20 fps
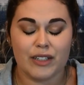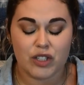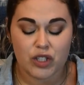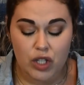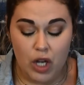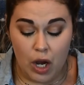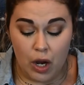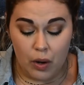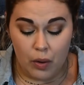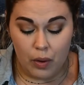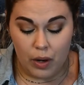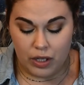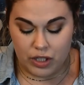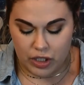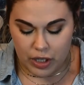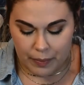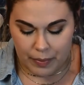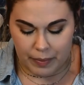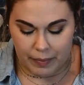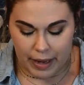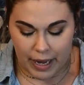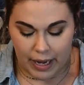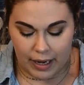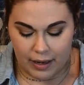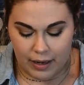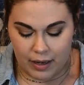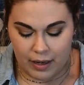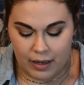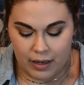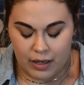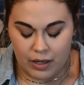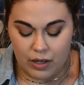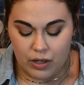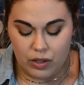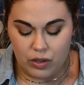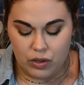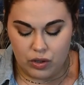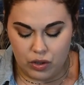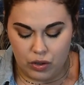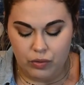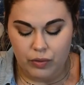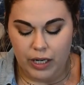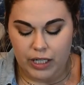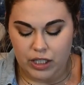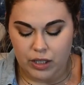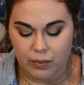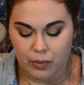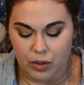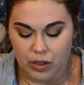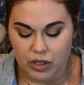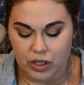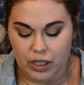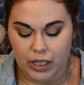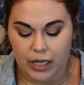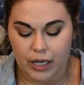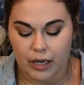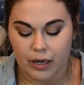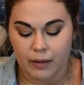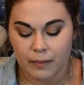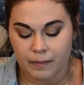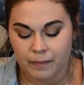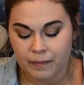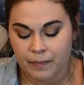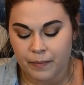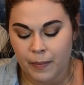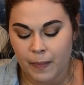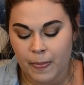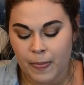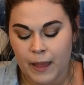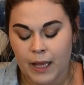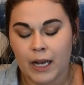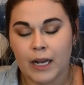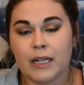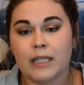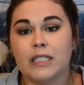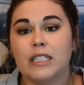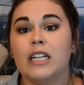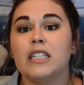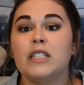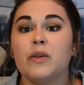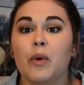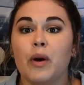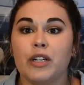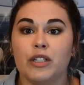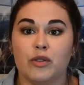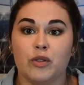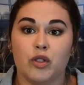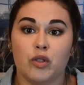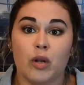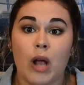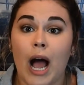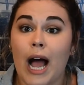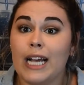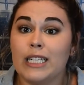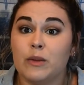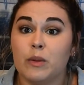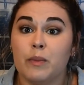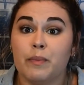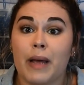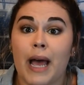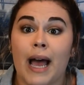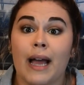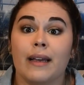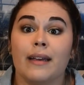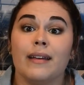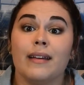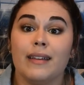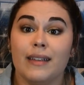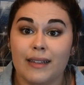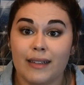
So, jumping back to Reggie Bush here, does he want his Heisman back?